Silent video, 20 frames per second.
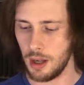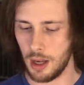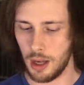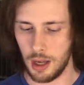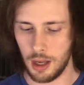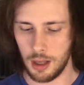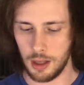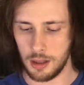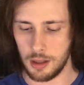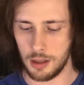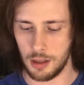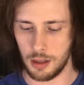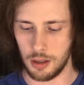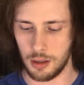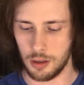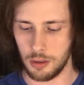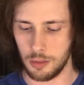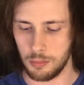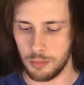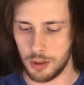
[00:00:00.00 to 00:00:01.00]
and
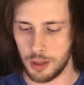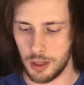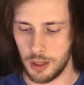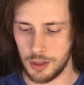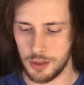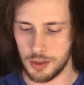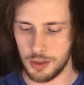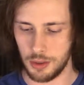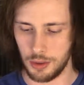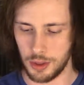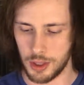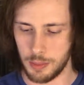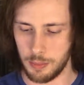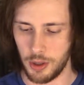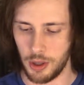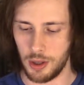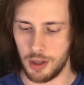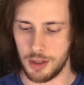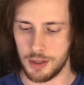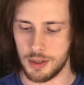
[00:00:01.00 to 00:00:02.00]
a home console
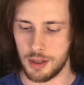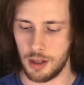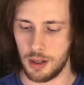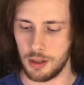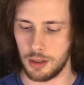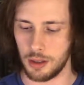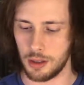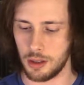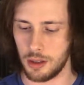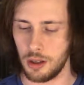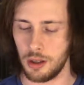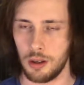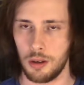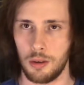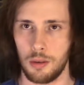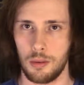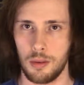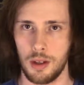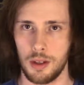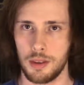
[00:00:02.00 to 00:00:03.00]
experience on the
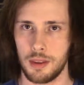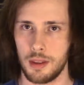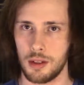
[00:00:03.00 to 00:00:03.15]
go.